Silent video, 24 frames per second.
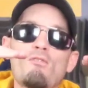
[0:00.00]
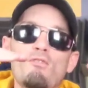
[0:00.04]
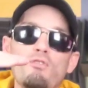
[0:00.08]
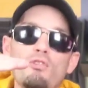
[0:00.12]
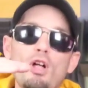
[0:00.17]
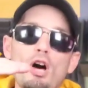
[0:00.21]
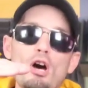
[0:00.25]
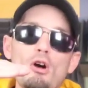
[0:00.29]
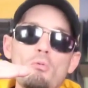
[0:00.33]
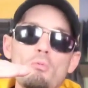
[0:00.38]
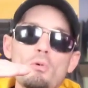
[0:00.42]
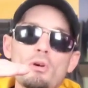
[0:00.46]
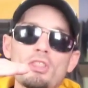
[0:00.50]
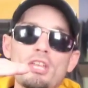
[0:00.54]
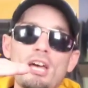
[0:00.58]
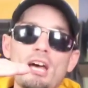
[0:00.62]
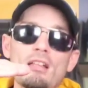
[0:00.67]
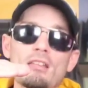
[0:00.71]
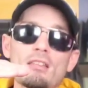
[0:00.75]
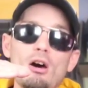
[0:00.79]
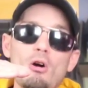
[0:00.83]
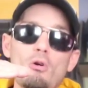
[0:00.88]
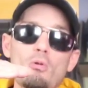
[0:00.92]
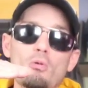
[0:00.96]
float
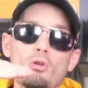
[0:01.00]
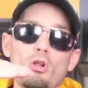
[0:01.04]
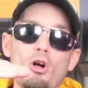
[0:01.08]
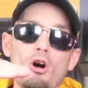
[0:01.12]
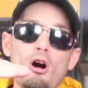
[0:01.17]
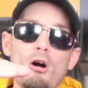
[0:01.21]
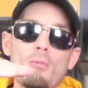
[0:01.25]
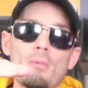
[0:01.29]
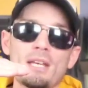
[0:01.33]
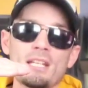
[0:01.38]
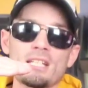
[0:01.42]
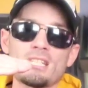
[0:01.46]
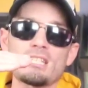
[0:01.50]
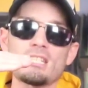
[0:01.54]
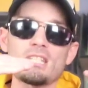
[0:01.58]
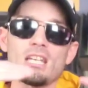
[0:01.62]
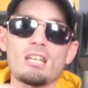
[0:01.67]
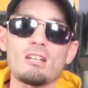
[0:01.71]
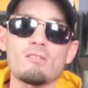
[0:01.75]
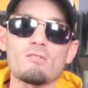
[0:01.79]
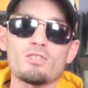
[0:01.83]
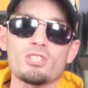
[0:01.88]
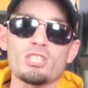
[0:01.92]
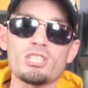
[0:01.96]
without Oklahoma
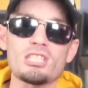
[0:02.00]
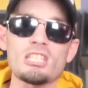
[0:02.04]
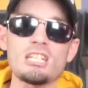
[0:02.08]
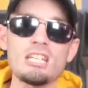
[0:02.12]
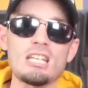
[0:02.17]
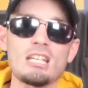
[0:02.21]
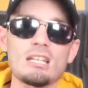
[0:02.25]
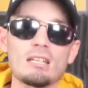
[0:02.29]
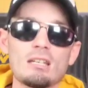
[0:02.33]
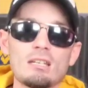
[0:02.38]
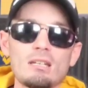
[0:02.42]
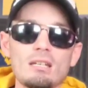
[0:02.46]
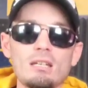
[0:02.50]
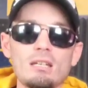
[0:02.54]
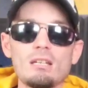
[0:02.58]
instead of sink.